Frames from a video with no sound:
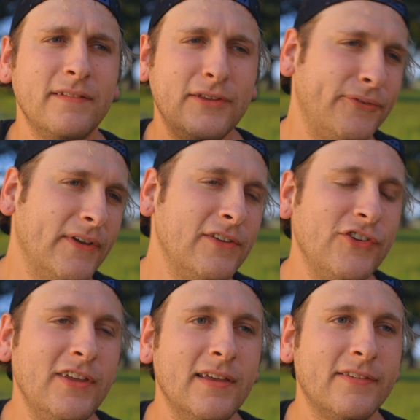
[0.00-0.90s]

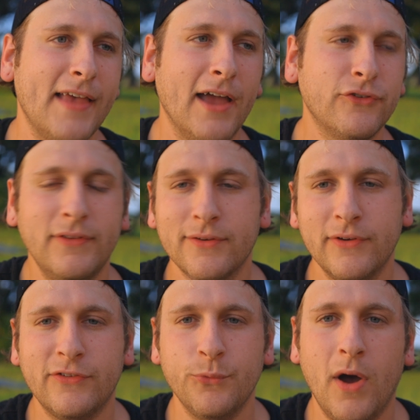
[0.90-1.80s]
DaVinci is actually the
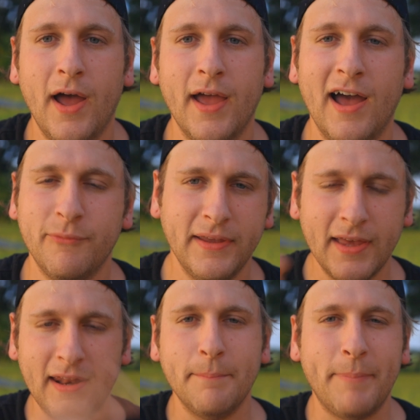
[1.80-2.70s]
reason why I've been
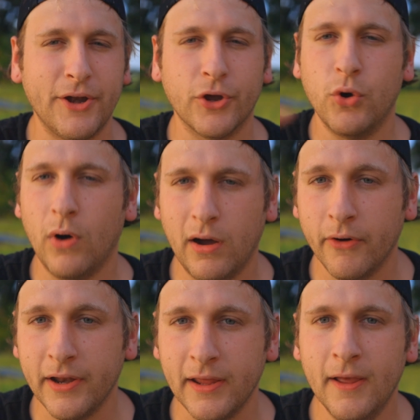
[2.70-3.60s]
getting better
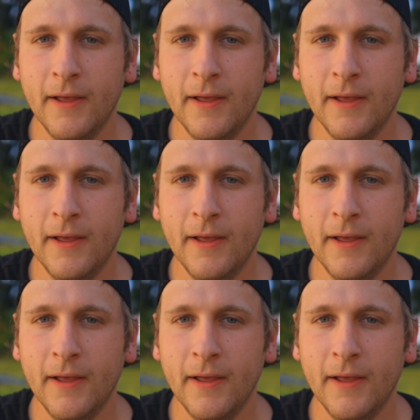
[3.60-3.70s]
quality.